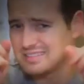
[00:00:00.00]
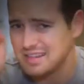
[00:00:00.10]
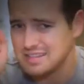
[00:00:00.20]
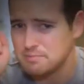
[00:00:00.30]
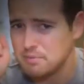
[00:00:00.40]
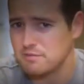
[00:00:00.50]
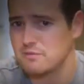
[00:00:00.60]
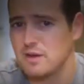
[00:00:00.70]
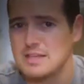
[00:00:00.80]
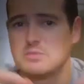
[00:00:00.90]
that's a bit of
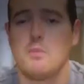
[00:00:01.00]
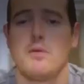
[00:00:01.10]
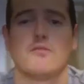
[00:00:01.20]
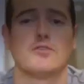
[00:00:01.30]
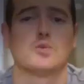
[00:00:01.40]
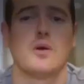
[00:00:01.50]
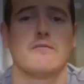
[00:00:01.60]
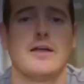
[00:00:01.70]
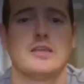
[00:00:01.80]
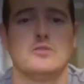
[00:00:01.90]
advice. You might be the first one to
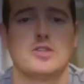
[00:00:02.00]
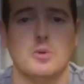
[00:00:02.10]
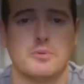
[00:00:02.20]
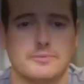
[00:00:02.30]
find the new scoop.